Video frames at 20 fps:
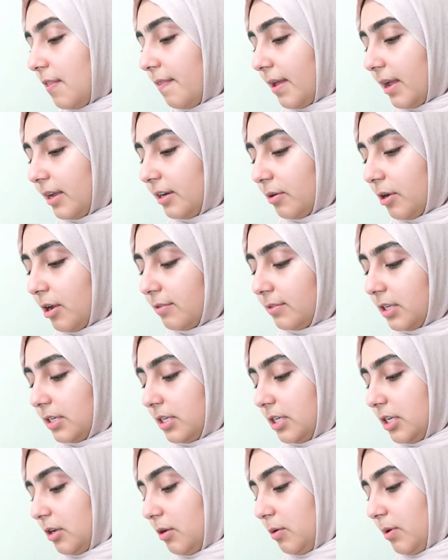that I don't have to
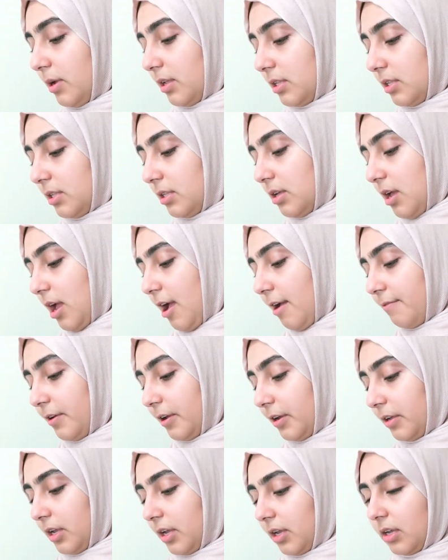deal with
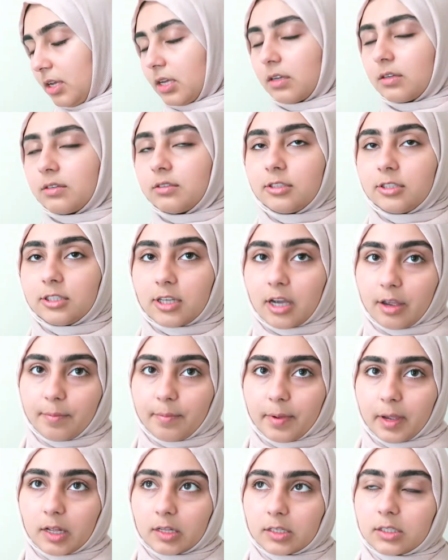having like
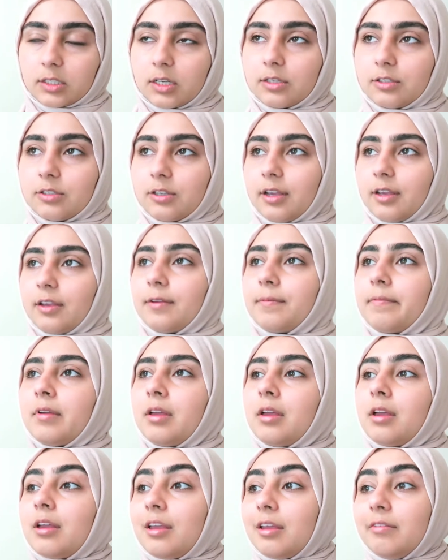tight pants? Cause like
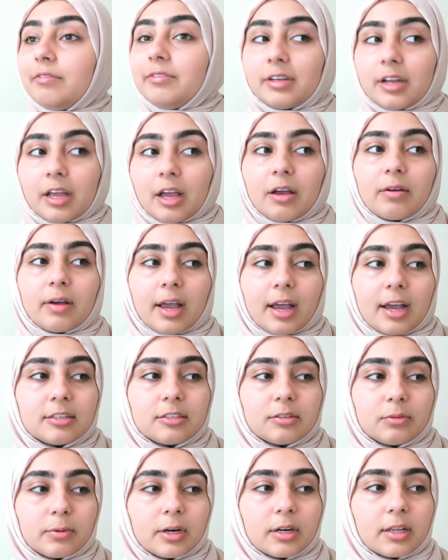even now I
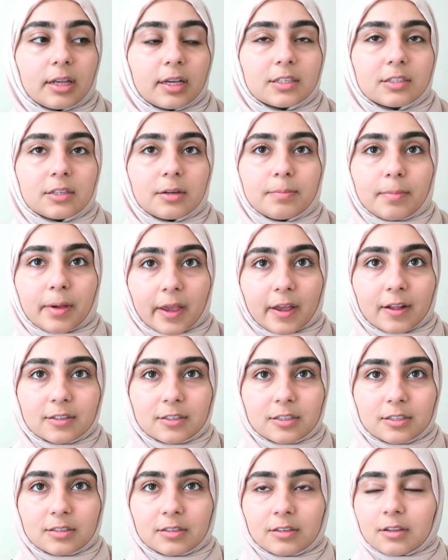had to wear like some
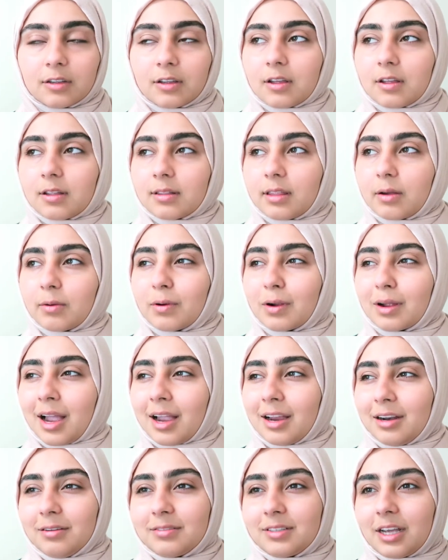pants that were
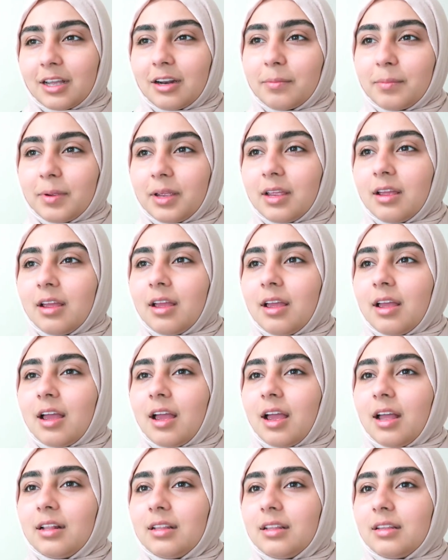kind of tight on me,
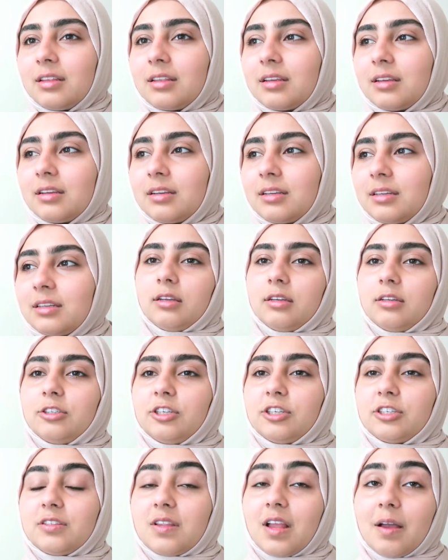and
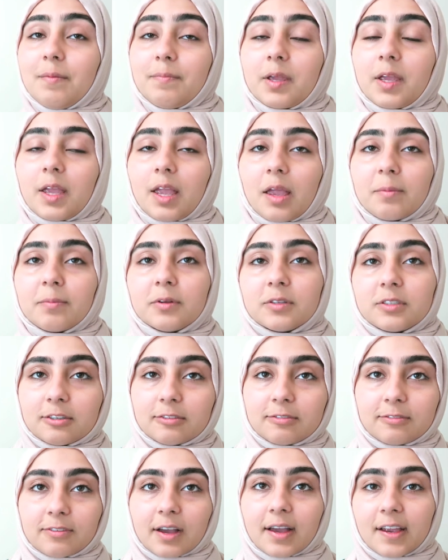just not being able
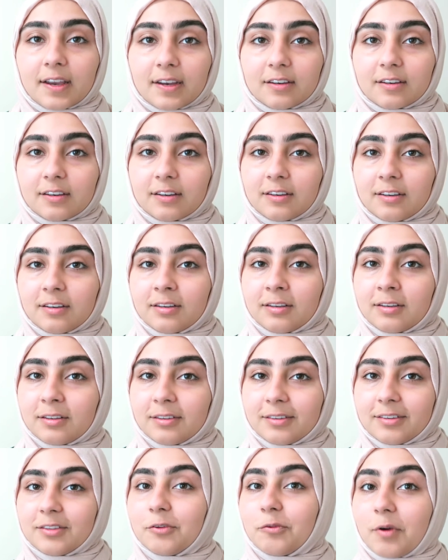to find
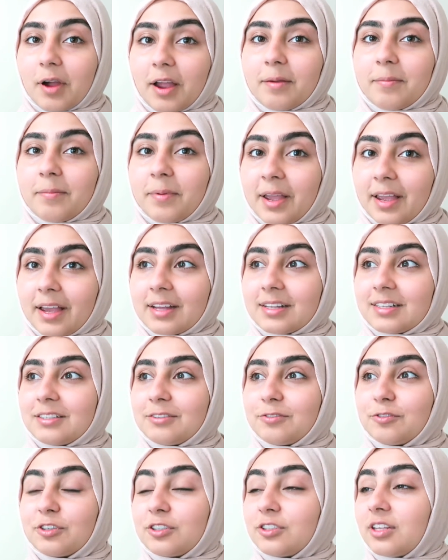the right
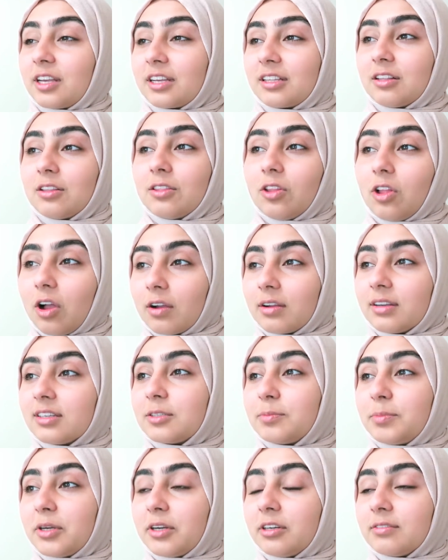pants for like the
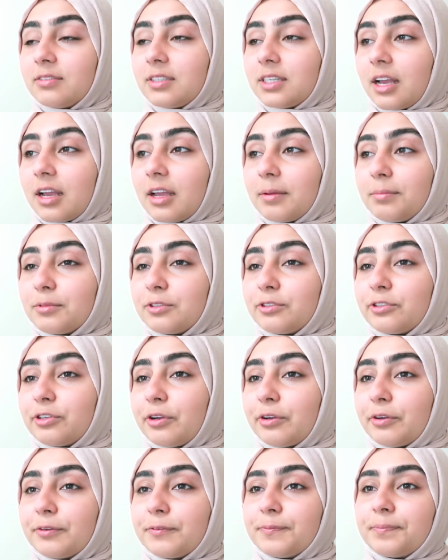longest period of time.
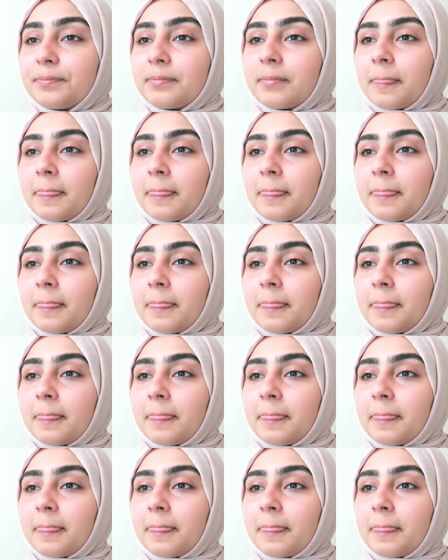So